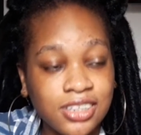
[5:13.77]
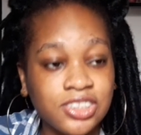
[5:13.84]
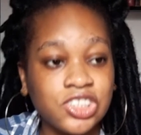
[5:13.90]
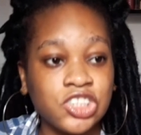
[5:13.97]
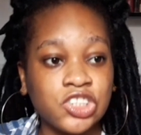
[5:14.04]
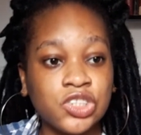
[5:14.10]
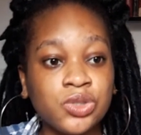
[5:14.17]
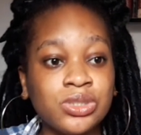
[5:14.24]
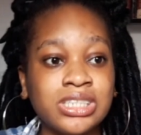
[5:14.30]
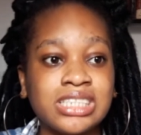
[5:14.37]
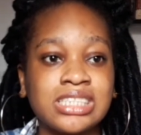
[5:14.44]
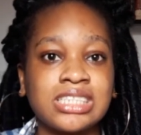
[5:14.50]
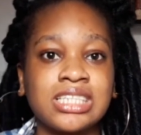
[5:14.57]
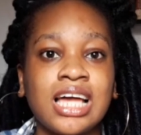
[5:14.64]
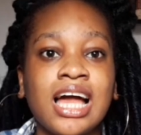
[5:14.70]
She knew
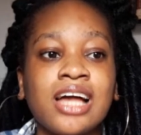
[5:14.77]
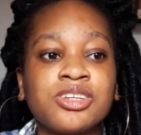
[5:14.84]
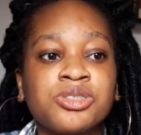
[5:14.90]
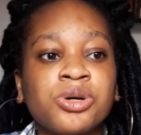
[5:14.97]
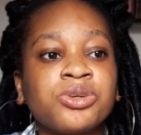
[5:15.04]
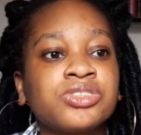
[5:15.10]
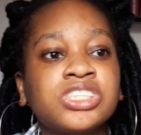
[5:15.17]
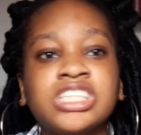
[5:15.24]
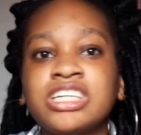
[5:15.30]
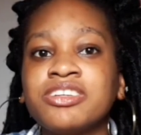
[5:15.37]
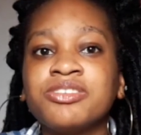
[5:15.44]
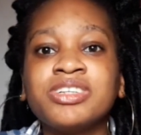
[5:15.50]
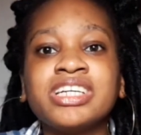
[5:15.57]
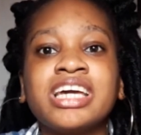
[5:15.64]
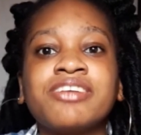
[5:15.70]
this, so she
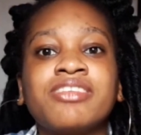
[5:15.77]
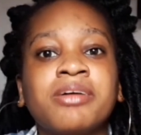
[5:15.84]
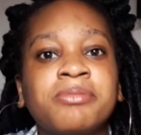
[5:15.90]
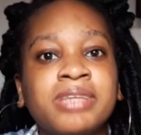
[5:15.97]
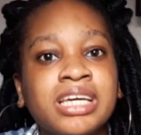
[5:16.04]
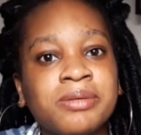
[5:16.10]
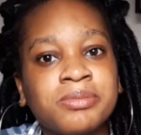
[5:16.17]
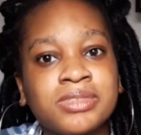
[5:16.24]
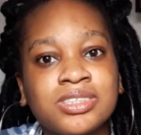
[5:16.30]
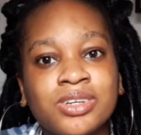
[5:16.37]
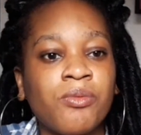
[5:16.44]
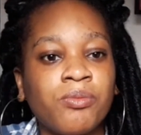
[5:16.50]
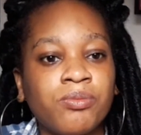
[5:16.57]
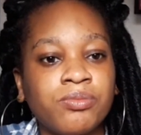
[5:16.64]
even gave them names,